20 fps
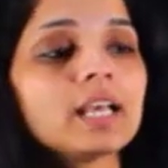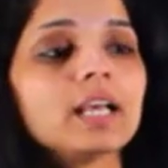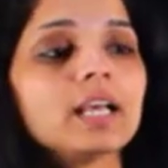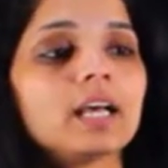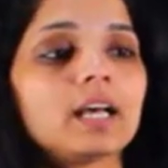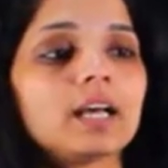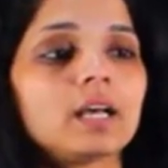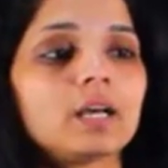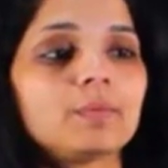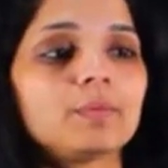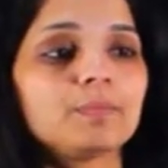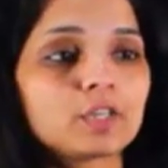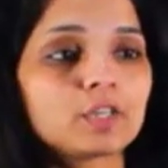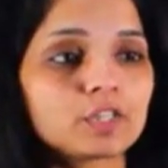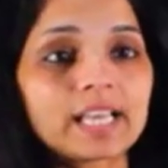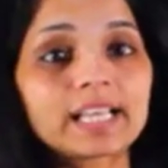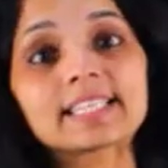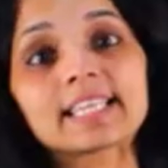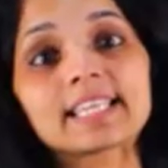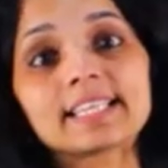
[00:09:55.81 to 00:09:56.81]

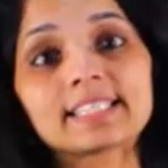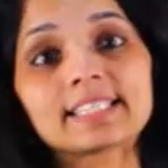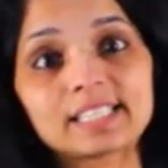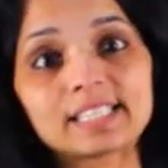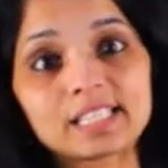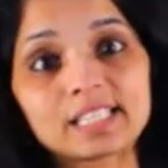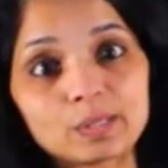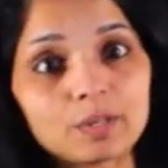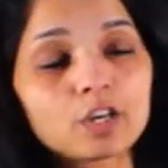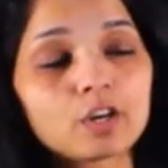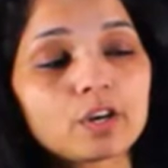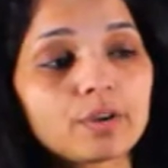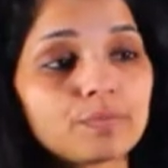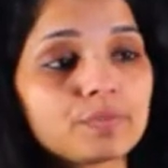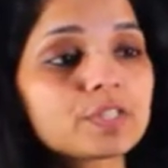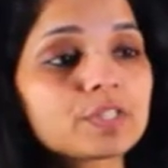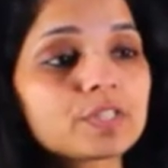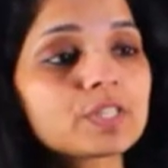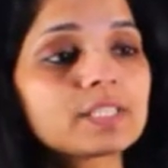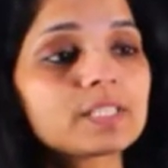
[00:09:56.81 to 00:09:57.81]

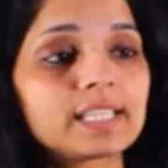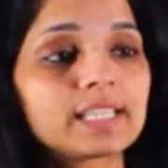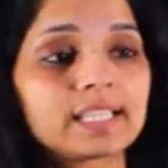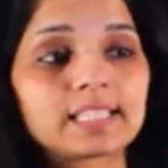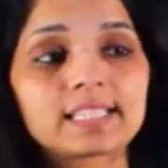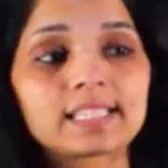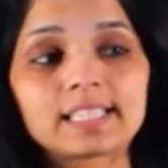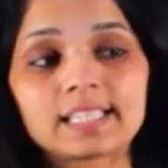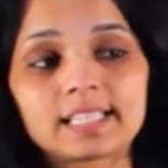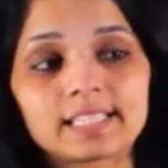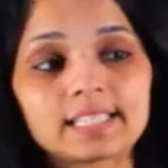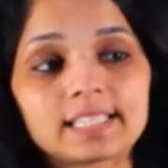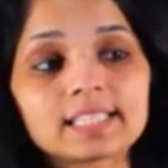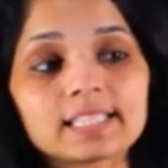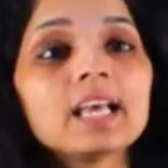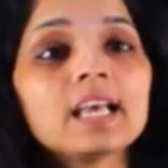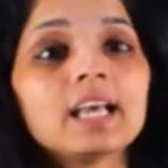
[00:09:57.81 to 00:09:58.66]
6, 6,